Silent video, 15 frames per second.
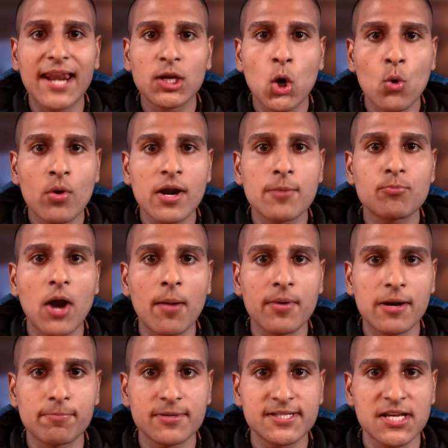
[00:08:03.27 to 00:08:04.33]
And no one in
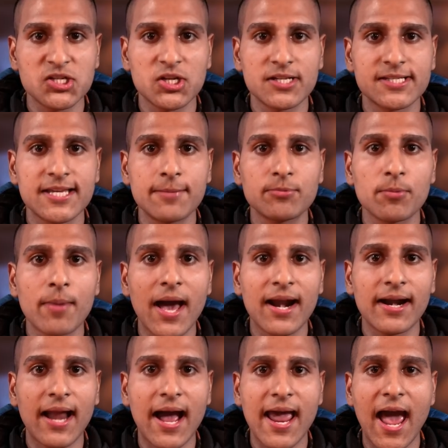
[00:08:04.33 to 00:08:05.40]
prominent positions seemed to
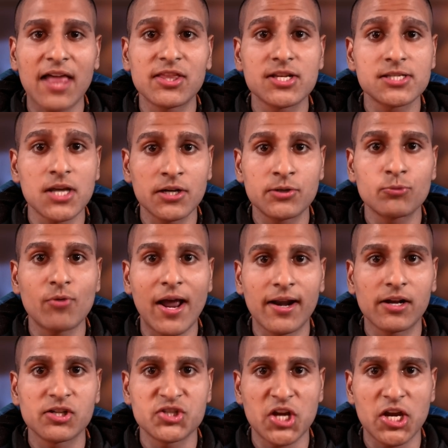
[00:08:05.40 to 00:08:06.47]
bat an eye at this sudden radical